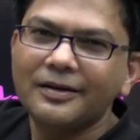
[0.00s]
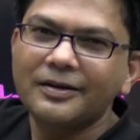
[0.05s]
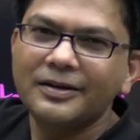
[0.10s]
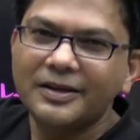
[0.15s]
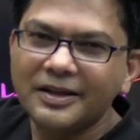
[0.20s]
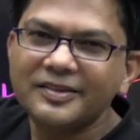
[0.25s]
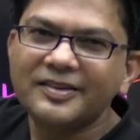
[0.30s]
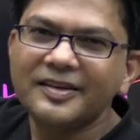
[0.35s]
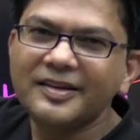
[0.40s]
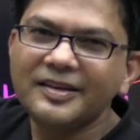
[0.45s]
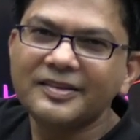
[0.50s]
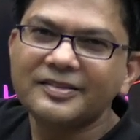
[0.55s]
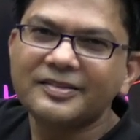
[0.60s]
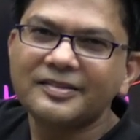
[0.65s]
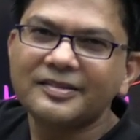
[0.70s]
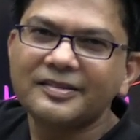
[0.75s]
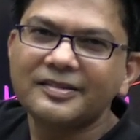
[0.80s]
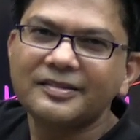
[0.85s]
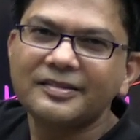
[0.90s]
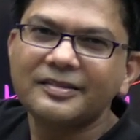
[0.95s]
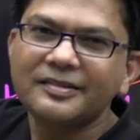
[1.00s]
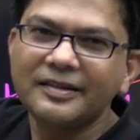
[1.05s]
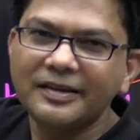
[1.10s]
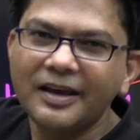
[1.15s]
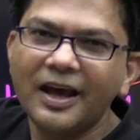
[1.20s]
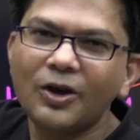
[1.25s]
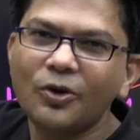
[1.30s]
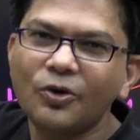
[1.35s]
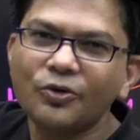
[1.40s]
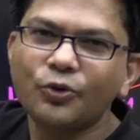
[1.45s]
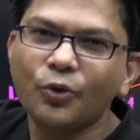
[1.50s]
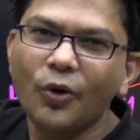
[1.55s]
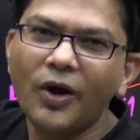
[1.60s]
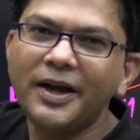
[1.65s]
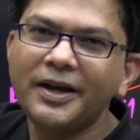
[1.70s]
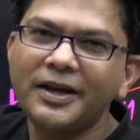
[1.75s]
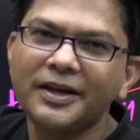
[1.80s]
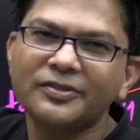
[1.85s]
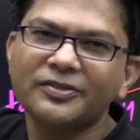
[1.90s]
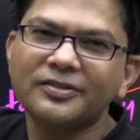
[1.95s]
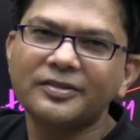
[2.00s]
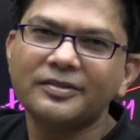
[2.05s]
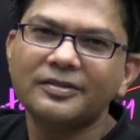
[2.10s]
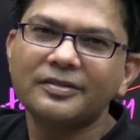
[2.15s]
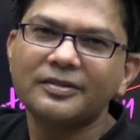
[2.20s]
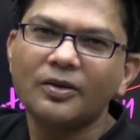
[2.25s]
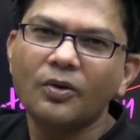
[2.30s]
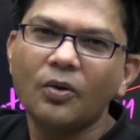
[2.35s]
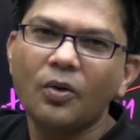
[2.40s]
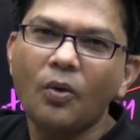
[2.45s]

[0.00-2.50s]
disease, yellow jaundice,